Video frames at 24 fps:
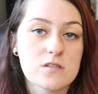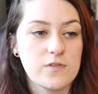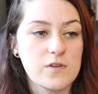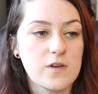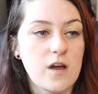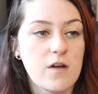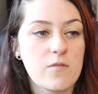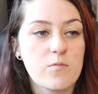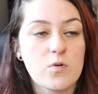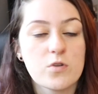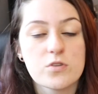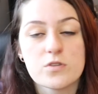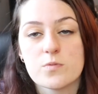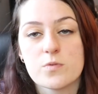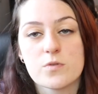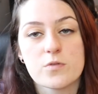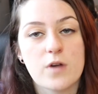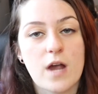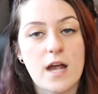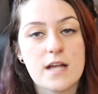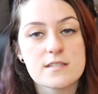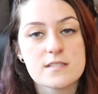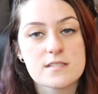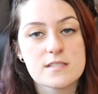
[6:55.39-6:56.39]
If you have multiple
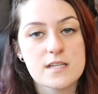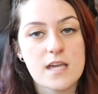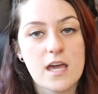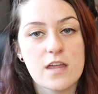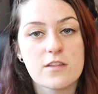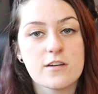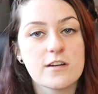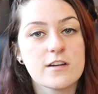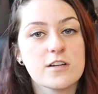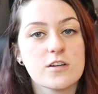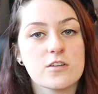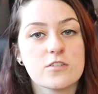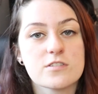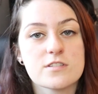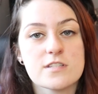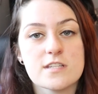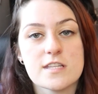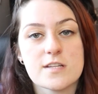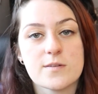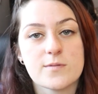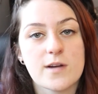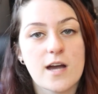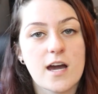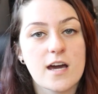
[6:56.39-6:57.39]
rats together, you'll see
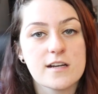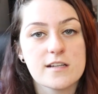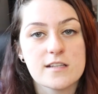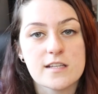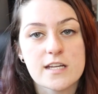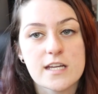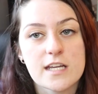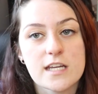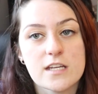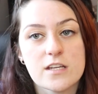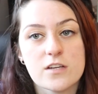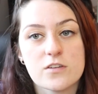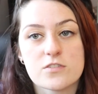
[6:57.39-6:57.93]
them cuddling,